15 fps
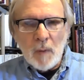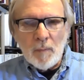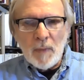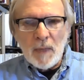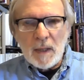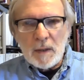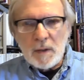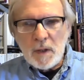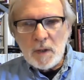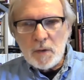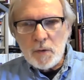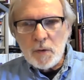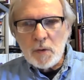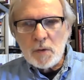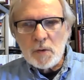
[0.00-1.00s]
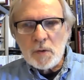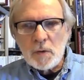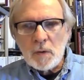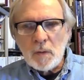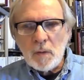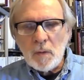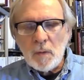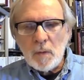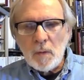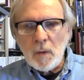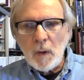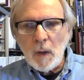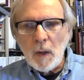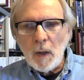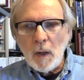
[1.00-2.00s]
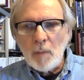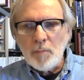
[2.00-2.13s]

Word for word: many teachers uh,